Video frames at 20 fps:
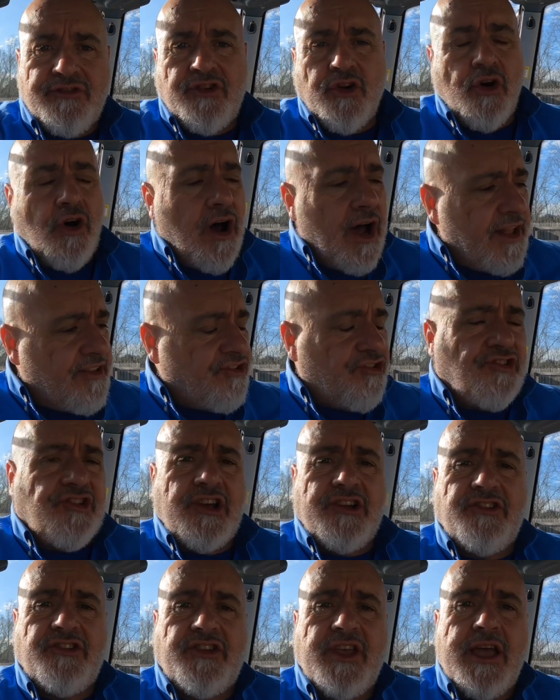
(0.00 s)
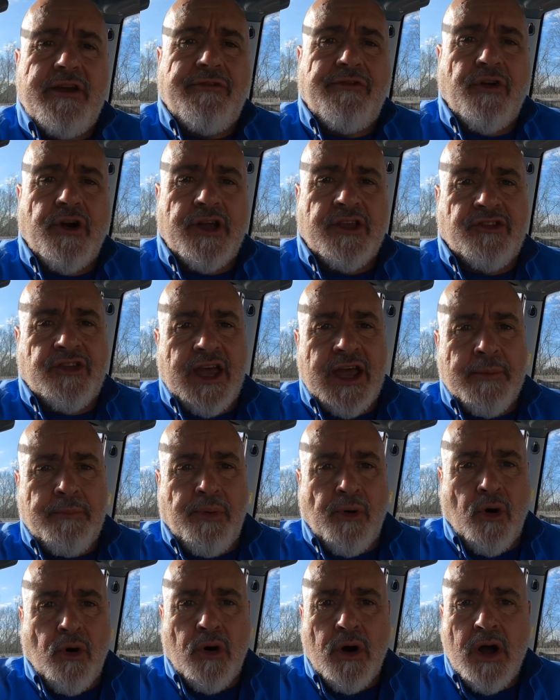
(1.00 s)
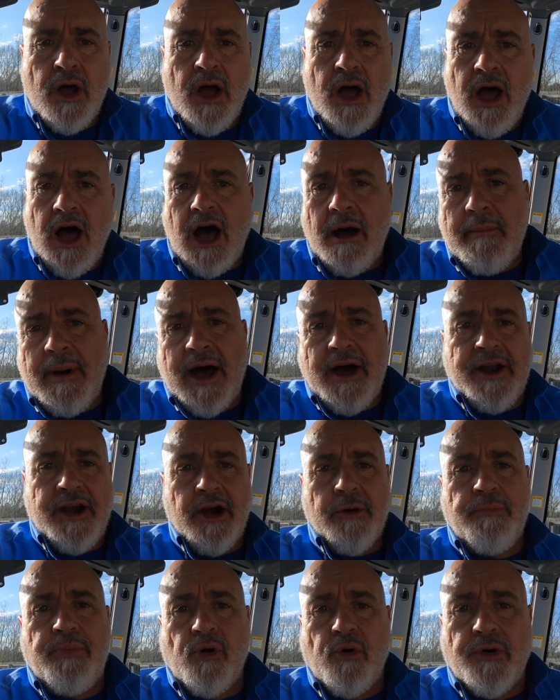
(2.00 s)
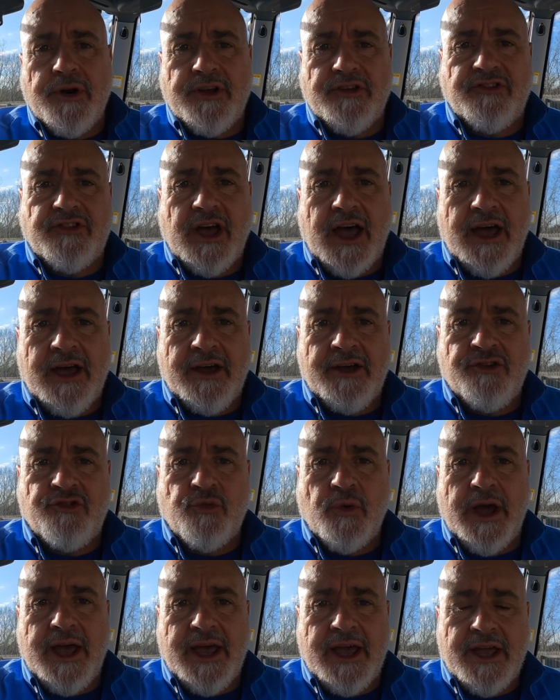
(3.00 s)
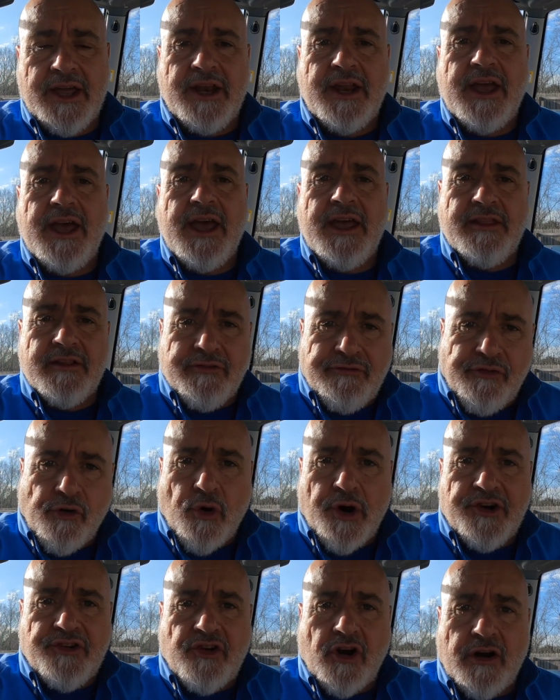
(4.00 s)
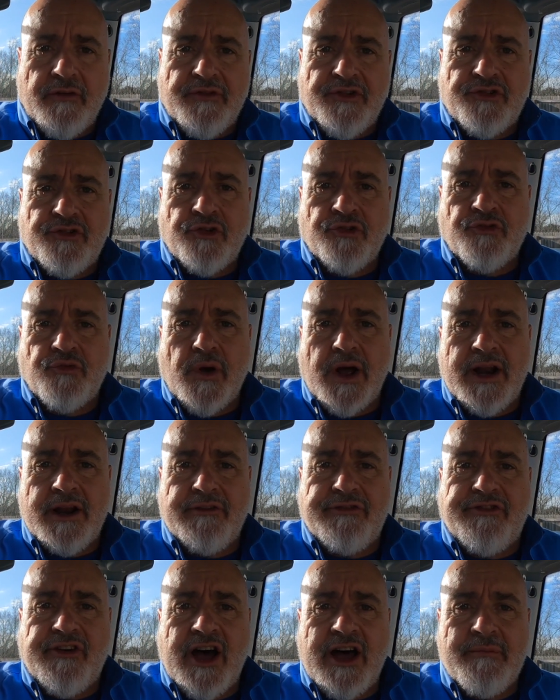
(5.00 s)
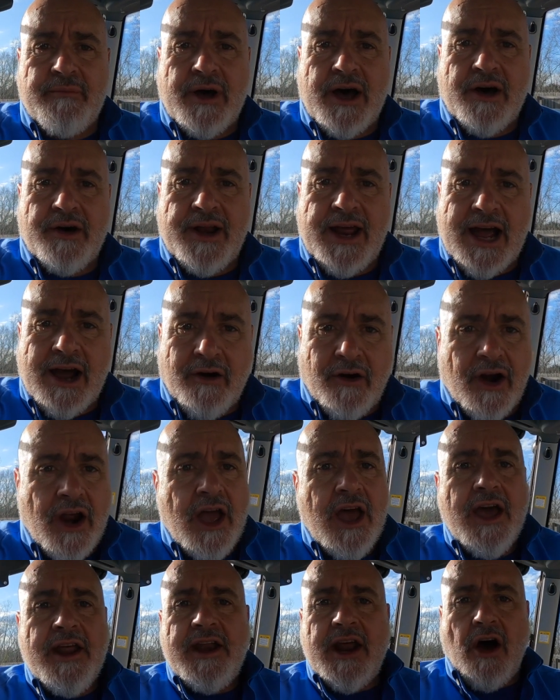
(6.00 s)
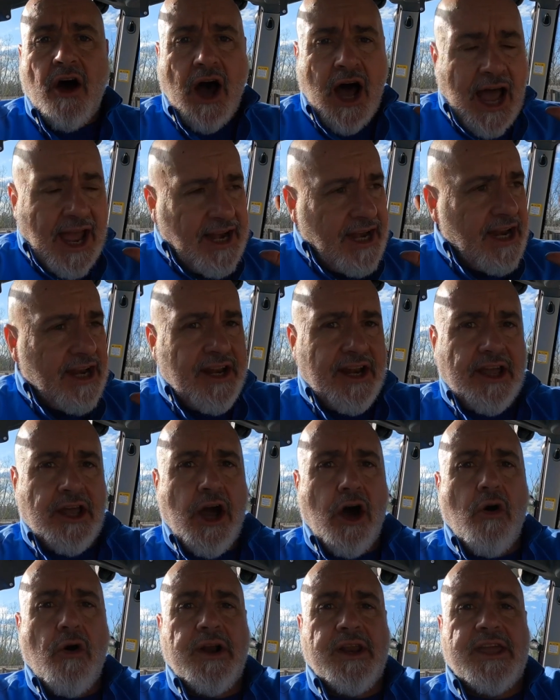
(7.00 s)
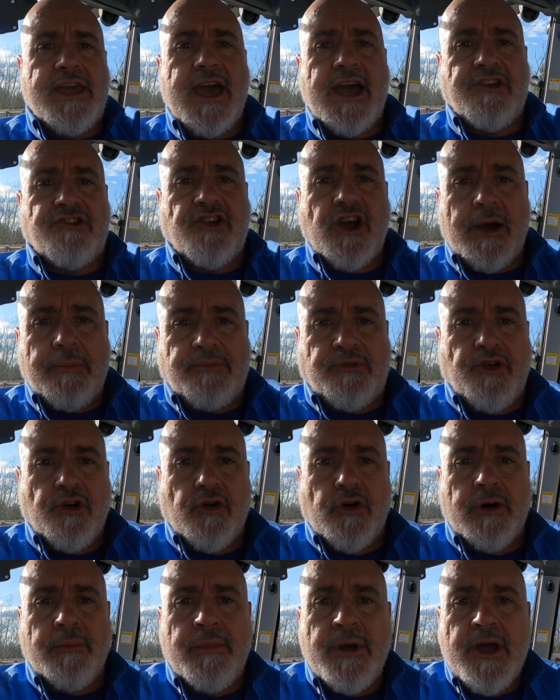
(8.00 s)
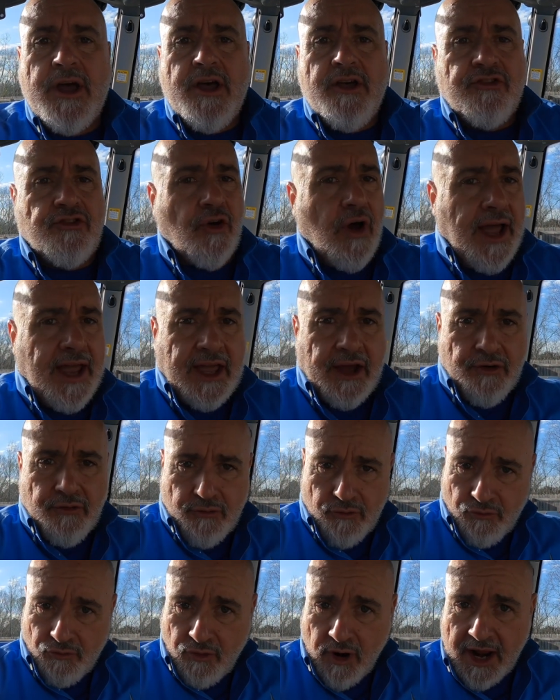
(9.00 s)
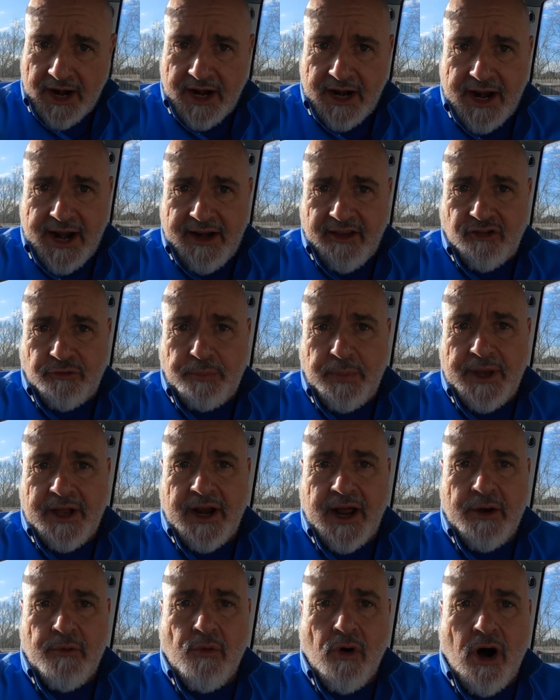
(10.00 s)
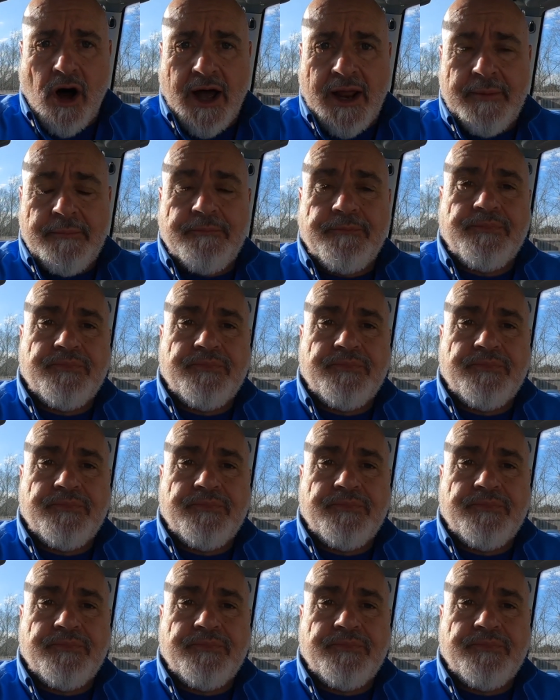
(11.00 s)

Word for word: So let's just say, for example, I'm out here pulling a silage wagon and the forage harvester's running five mile an hour. Now I need to go and catch up to him so I can run at any speed I want.